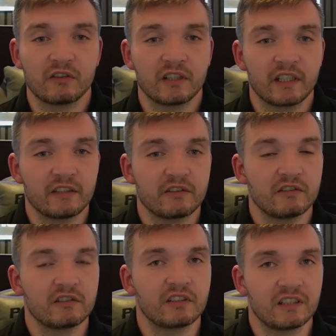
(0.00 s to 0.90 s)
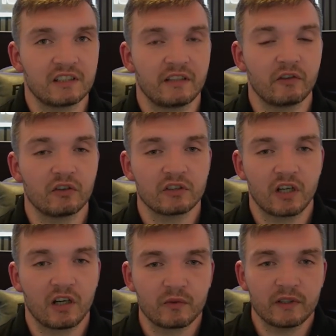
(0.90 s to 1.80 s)
accreditations and certificates
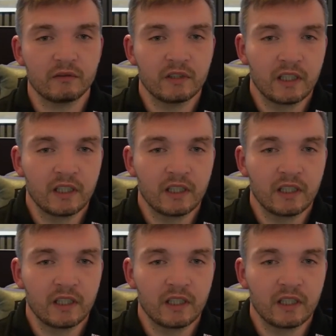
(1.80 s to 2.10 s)
are real,